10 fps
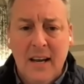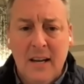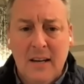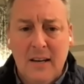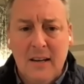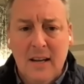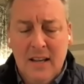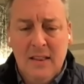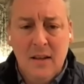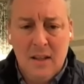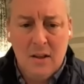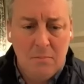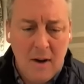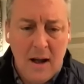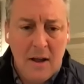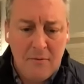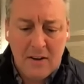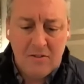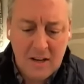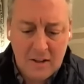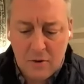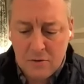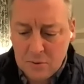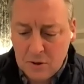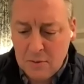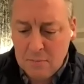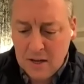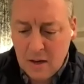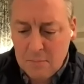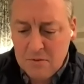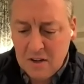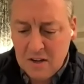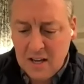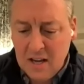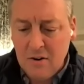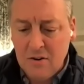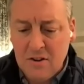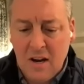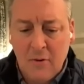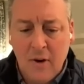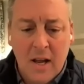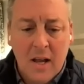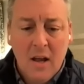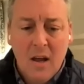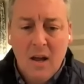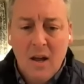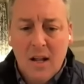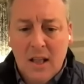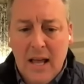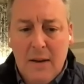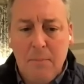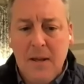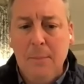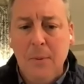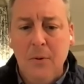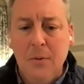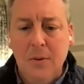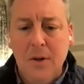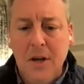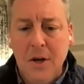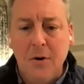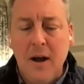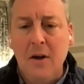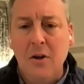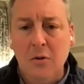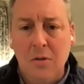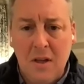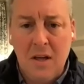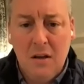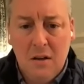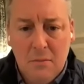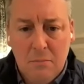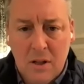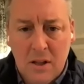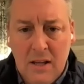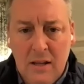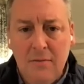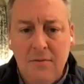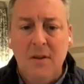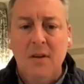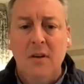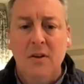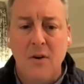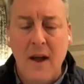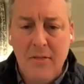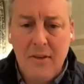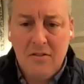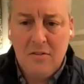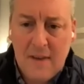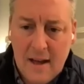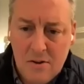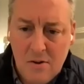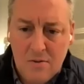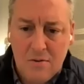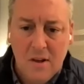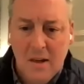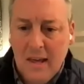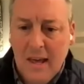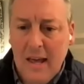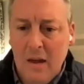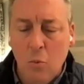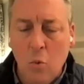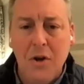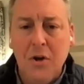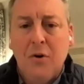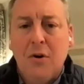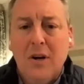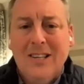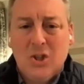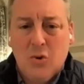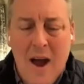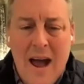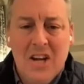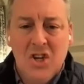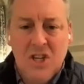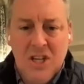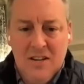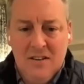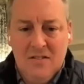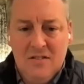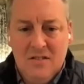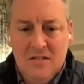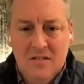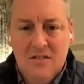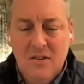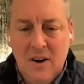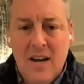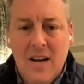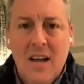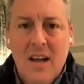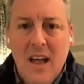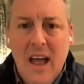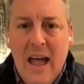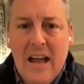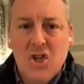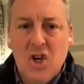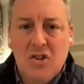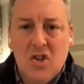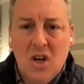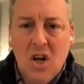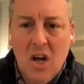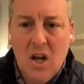and in the, in the, my advice to any of those who are going to become syndicators in any way, let people hear how you think, believe, your ethics and values, and what your strategy is, right? And just